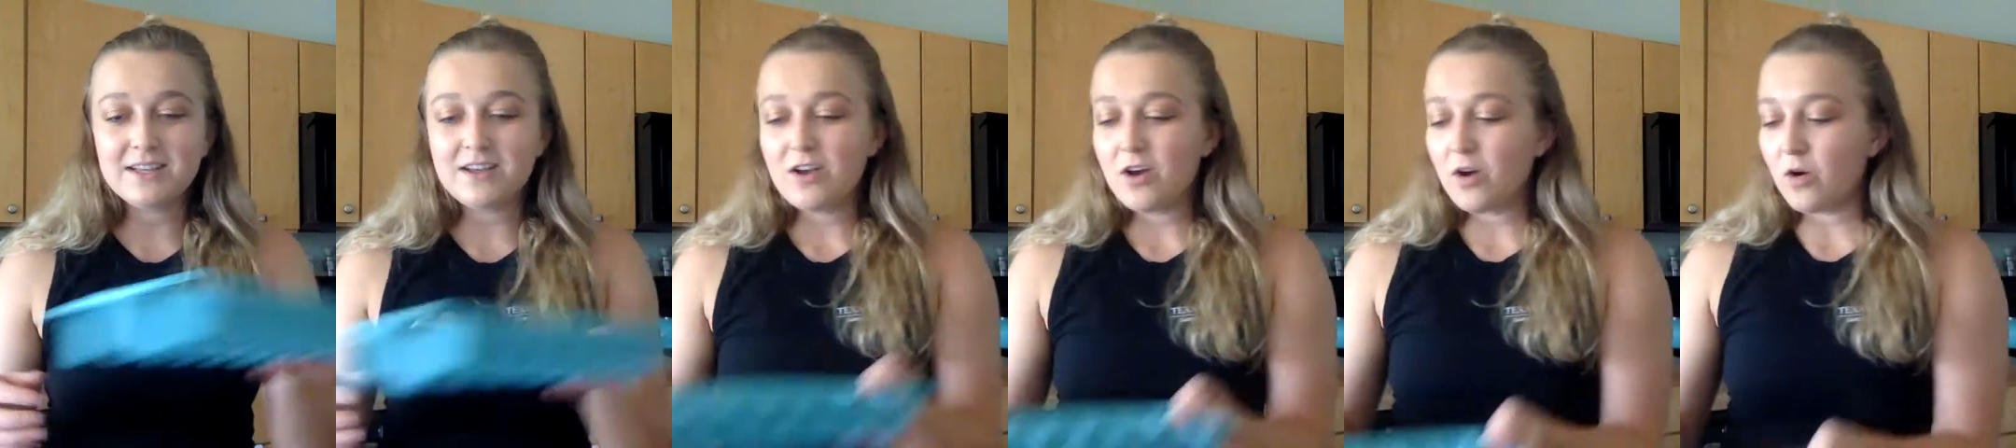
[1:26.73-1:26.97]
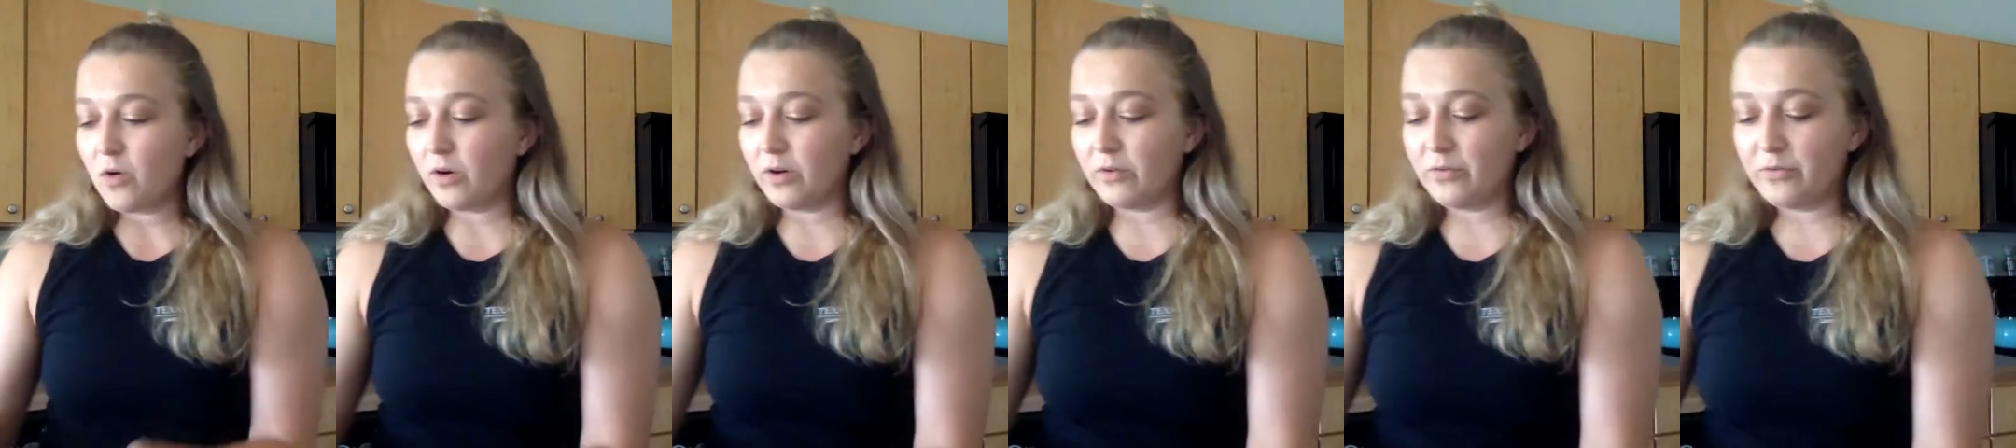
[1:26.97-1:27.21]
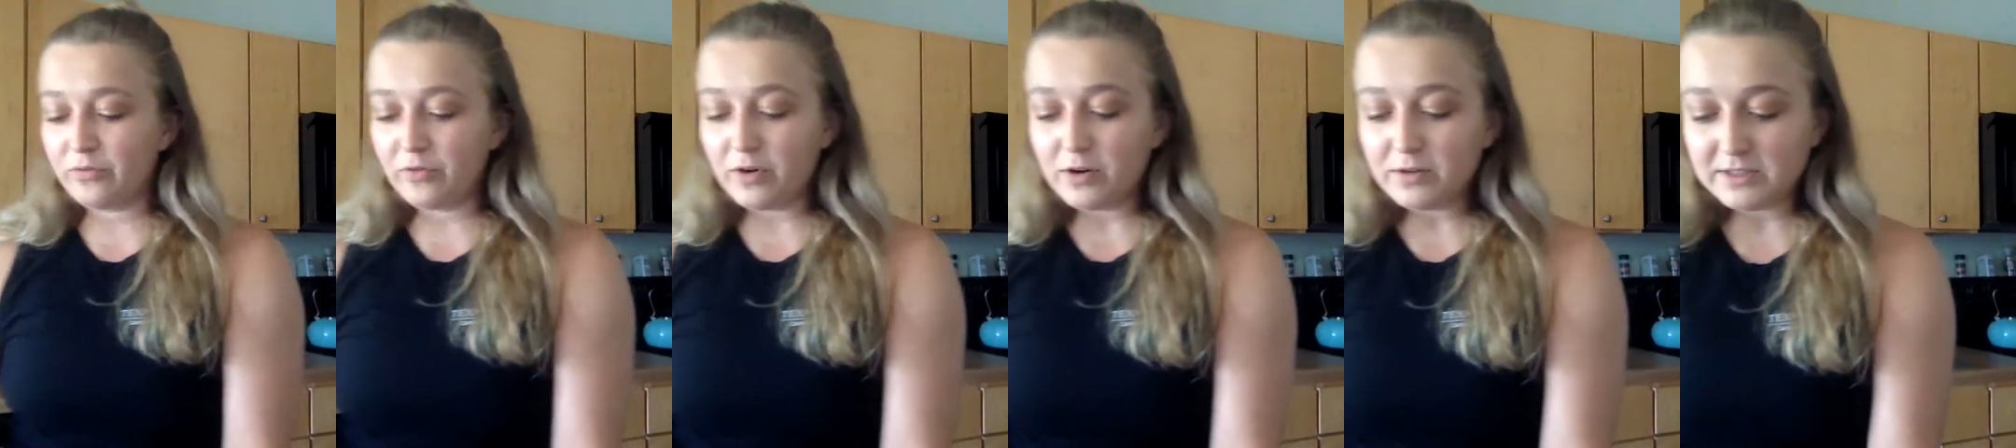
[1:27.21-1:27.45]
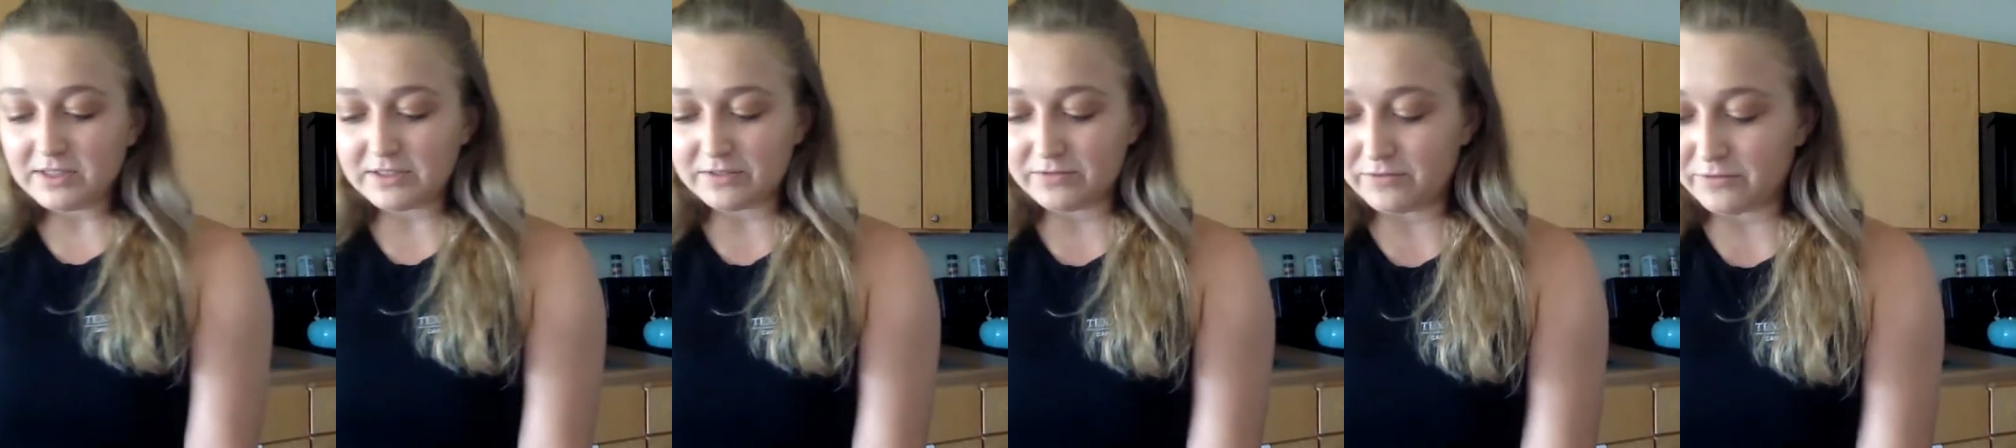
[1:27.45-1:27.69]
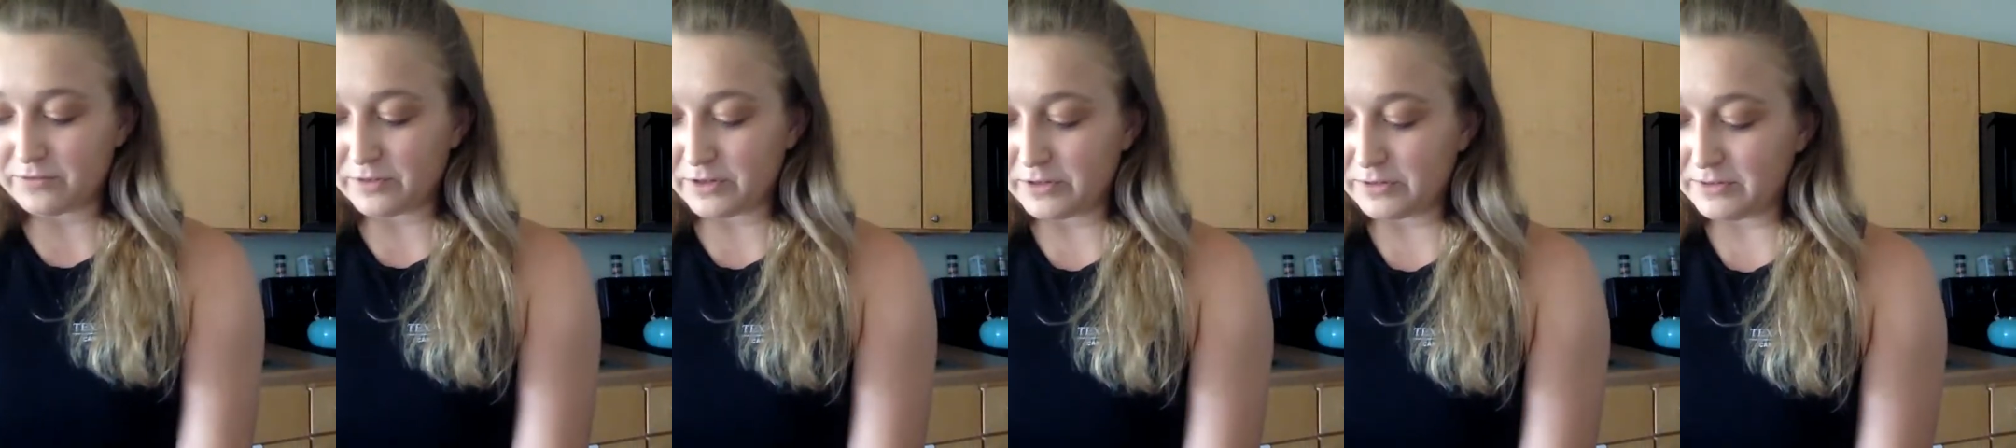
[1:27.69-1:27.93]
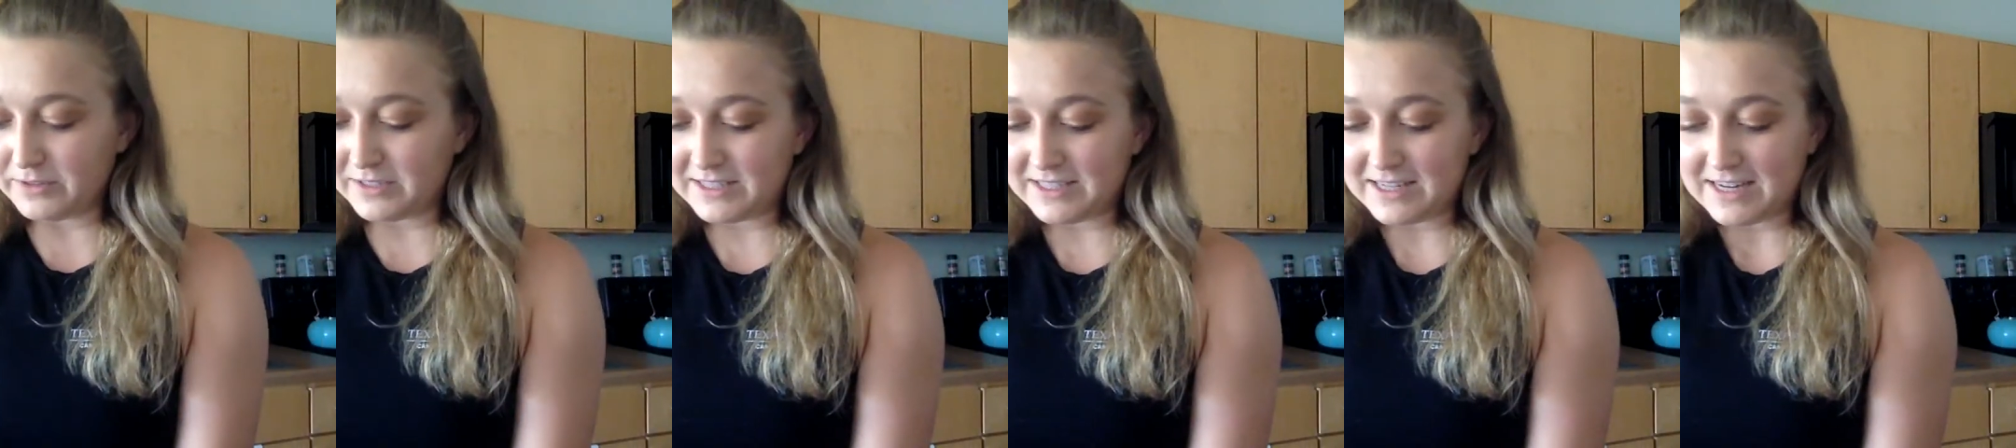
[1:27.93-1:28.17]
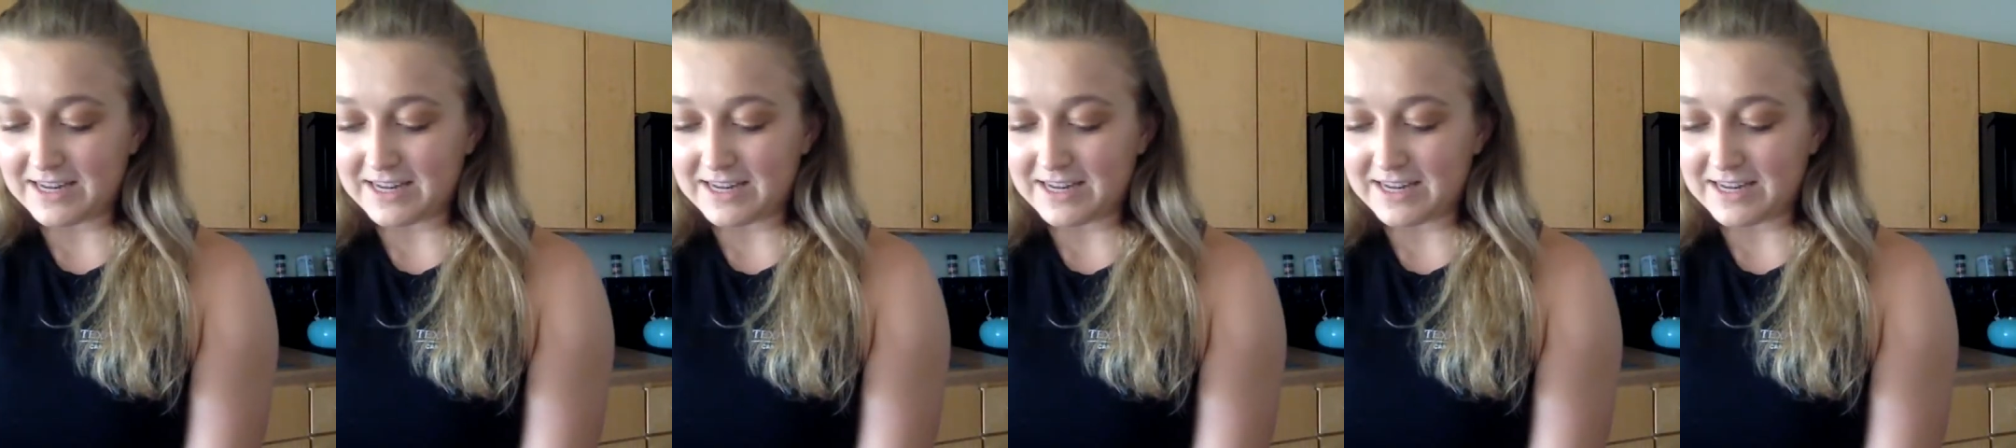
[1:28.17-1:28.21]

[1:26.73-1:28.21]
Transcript: or frozen fruit